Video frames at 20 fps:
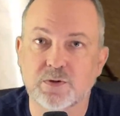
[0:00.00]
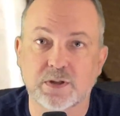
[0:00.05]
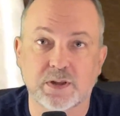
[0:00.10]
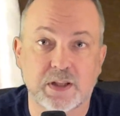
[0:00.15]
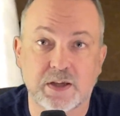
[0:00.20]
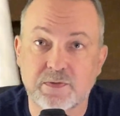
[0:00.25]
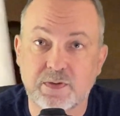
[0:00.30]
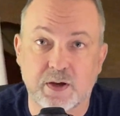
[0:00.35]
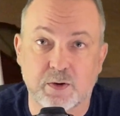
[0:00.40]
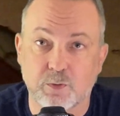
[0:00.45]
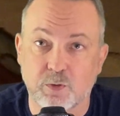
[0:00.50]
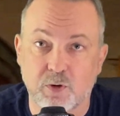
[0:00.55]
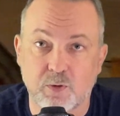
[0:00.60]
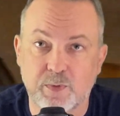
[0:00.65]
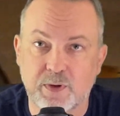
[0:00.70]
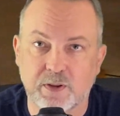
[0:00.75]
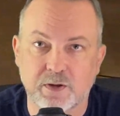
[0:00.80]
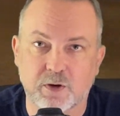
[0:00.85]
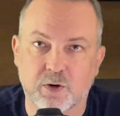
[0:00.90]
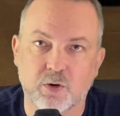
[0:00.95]
living room,
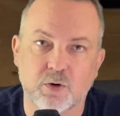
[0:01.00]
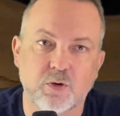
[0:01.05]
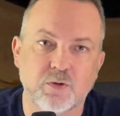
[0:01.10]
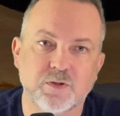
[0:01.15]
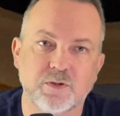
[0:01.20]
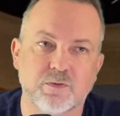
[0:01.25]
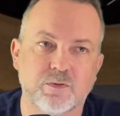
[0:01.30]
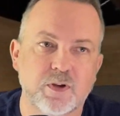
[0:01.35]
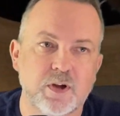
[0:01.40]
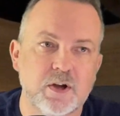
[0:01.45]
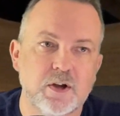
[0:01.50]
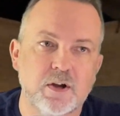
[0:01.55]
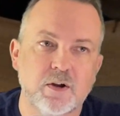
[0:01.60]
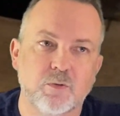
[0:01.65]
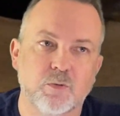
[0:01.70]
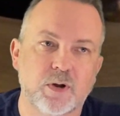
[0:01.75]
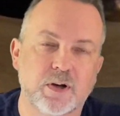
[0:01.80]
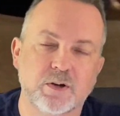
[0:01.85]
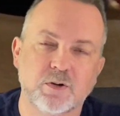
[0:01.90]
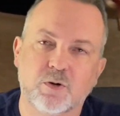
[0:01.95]
and the girls have
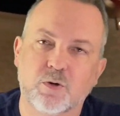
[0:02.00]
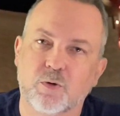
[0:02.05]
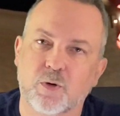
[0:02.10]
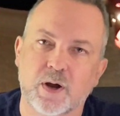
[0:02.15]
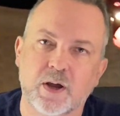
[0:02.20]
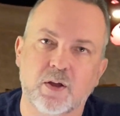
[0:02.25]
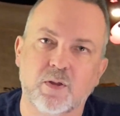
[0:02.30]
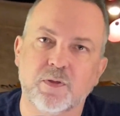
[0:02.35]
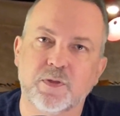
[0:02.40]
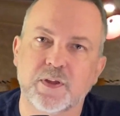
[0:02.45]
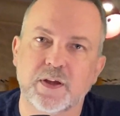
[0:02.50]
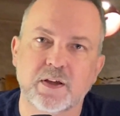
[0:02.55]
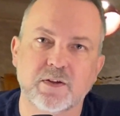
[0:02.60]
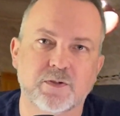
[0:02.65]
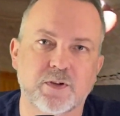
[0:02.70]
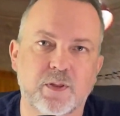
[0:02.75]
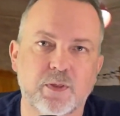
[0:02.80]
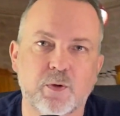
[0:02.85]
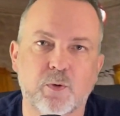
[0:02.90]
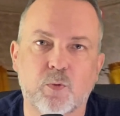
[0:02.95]
written crayon things
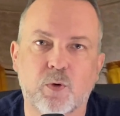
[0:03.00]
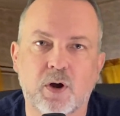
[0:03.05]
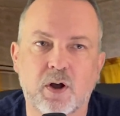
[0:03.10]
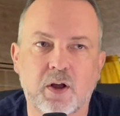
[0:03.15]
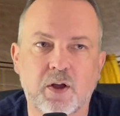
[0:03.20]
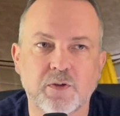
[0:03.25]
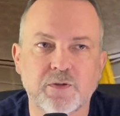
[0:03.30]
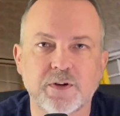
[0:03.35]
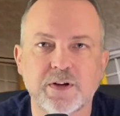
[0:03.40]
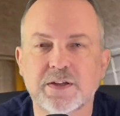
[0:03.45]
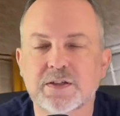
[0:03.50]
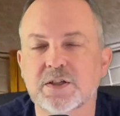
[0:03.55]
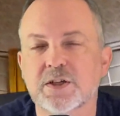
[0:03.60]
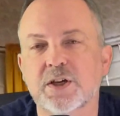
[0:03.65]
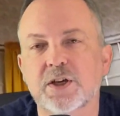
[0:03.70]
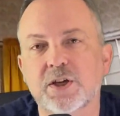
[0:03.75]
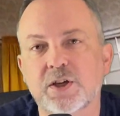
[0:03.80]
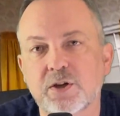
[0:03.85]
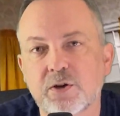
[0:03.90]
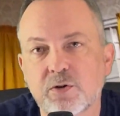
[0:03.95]
on the walls, and it's
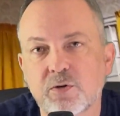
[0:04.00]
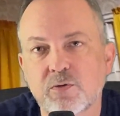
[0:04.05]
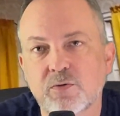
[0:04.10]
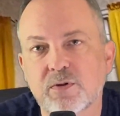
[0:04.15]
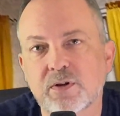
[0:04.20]
cute,